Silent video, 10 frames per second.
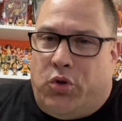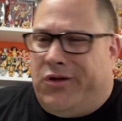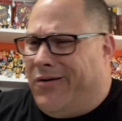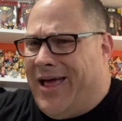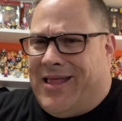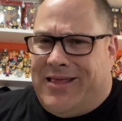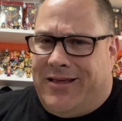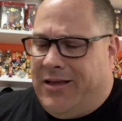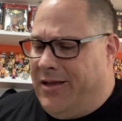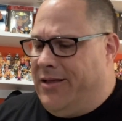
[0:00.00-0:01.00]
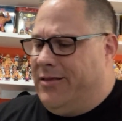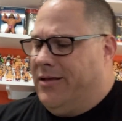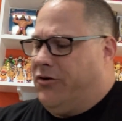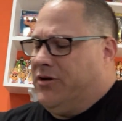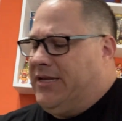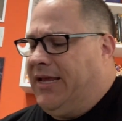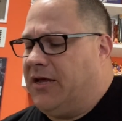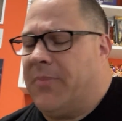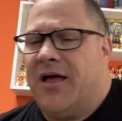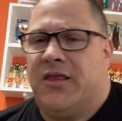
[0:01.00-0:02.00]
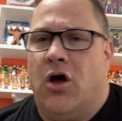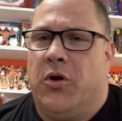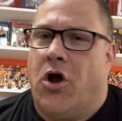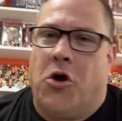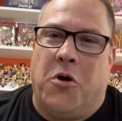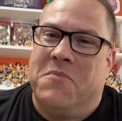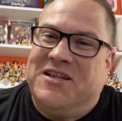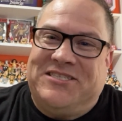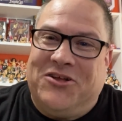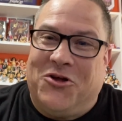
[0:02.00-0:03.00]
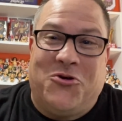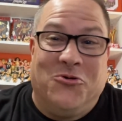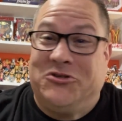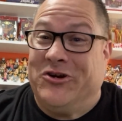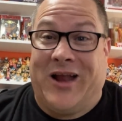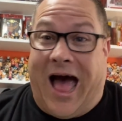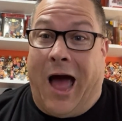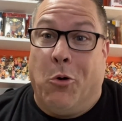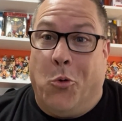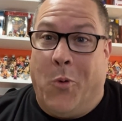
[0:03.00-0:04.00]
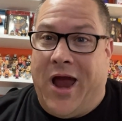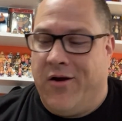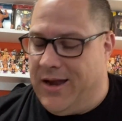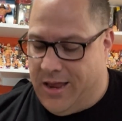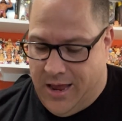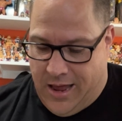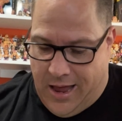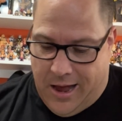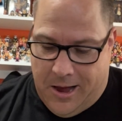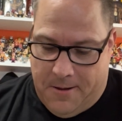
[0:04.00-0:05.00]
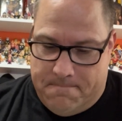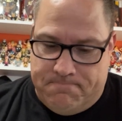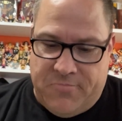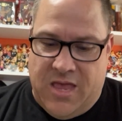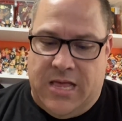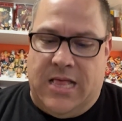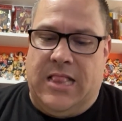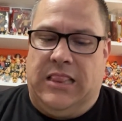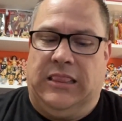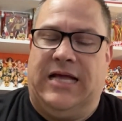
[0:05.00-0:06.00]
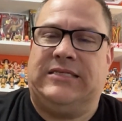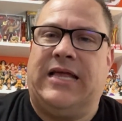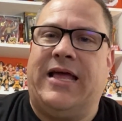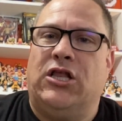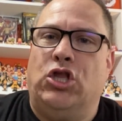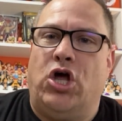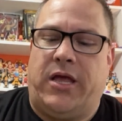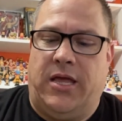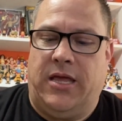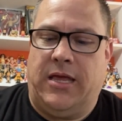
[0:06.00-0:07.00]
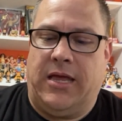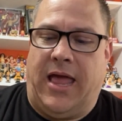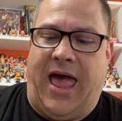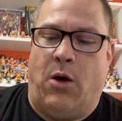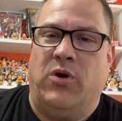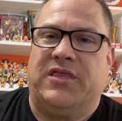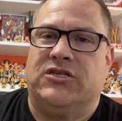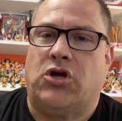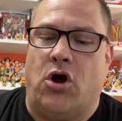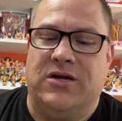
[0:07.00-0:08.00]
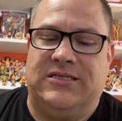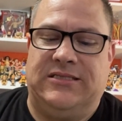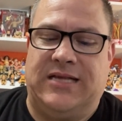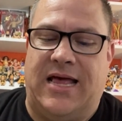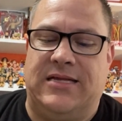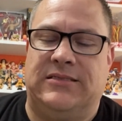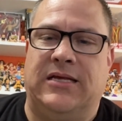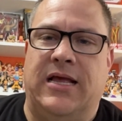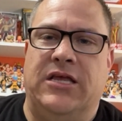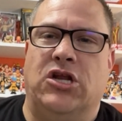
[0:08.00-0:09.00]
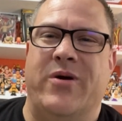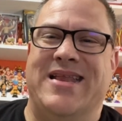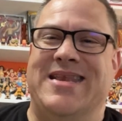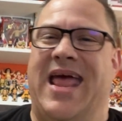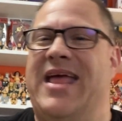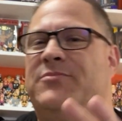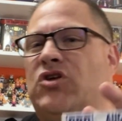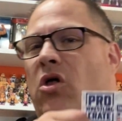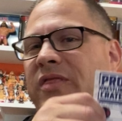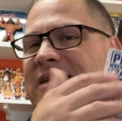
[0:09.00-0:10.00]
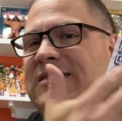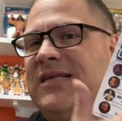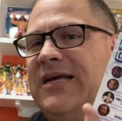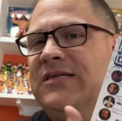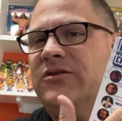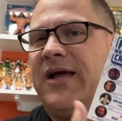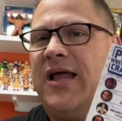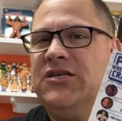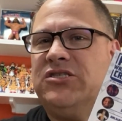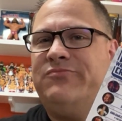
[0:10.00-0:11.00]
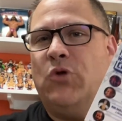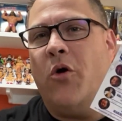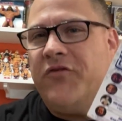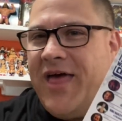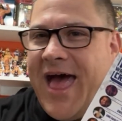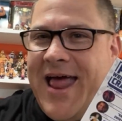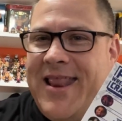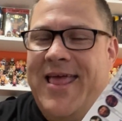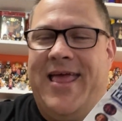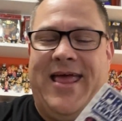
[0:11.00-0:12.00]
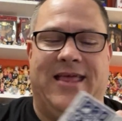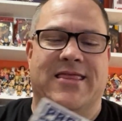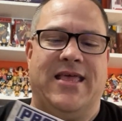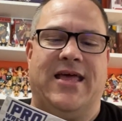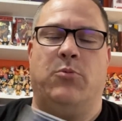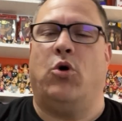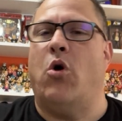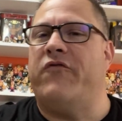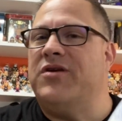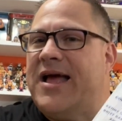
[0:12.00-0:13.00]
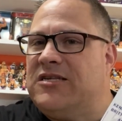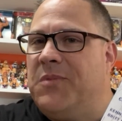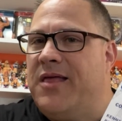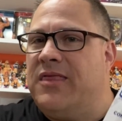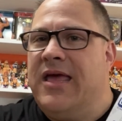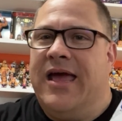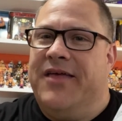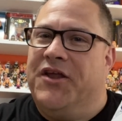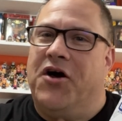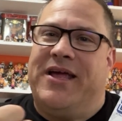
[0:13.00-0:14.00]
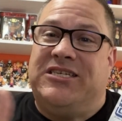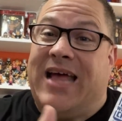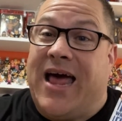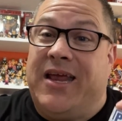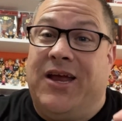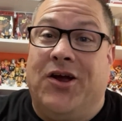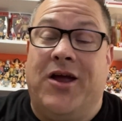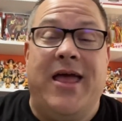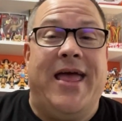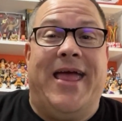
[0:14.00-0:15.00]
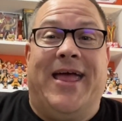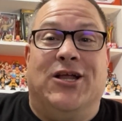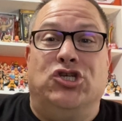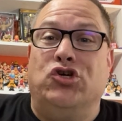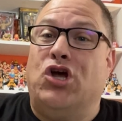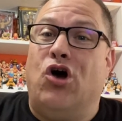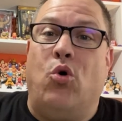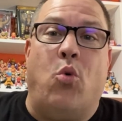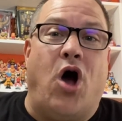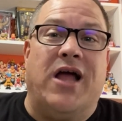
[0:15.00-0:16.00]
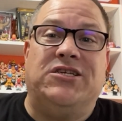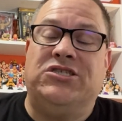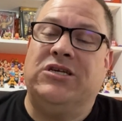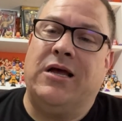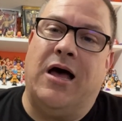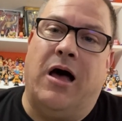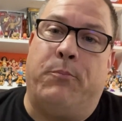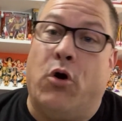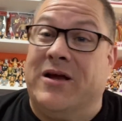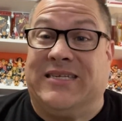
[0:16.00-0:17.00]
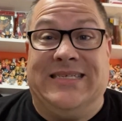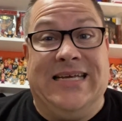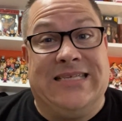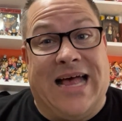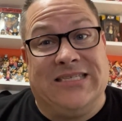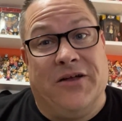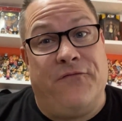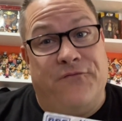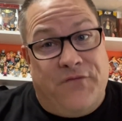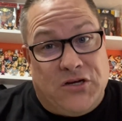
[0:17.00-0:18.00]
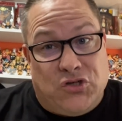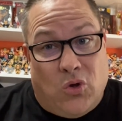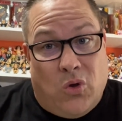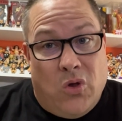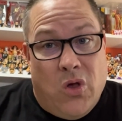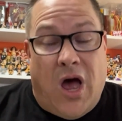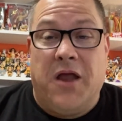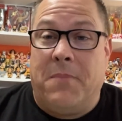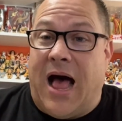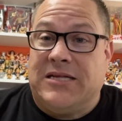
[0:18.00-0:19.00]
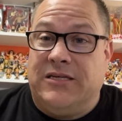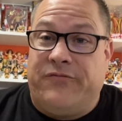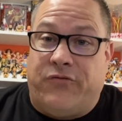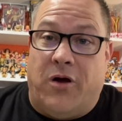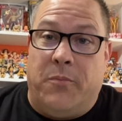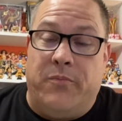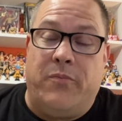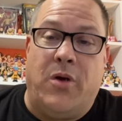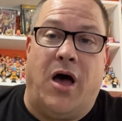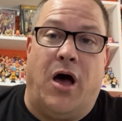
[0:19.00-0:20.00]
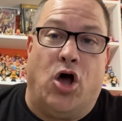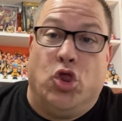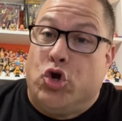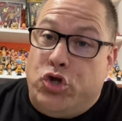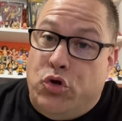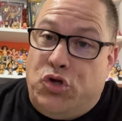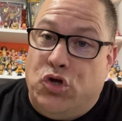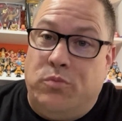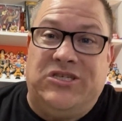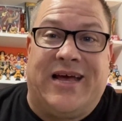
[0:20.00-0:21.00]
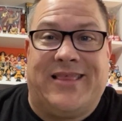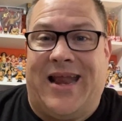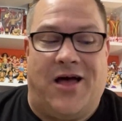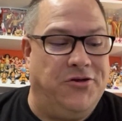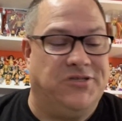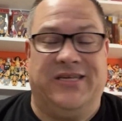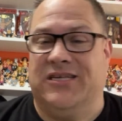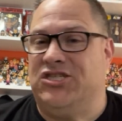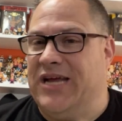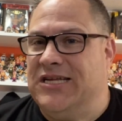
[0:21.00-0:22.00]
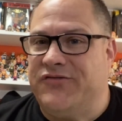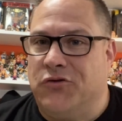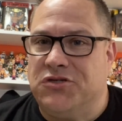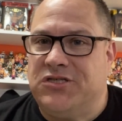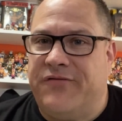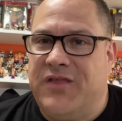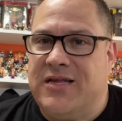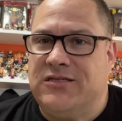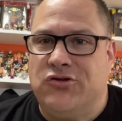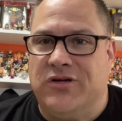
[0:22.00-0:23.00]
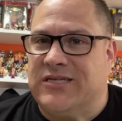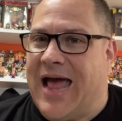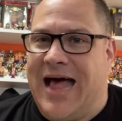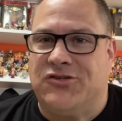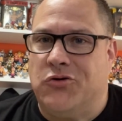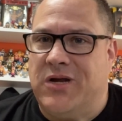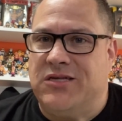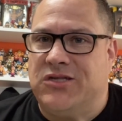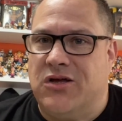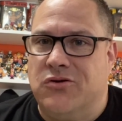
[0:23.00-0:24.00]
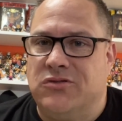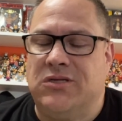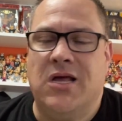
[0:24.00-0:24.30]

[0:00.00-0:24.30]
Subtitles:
You know, I had the critique about the Owen Hart one, but it's still a cool shirt. I will wear it. Let's take a look at what this card says. You know, it names all these things. So I kind of just go over that, and then we'll go over next month, and then I'll get you out of here, and you go watch. Pro Wrestling Tees has an official unboxing from on their YouTube. Check that out. You'll see the chase versions of this. Chris Castro does those.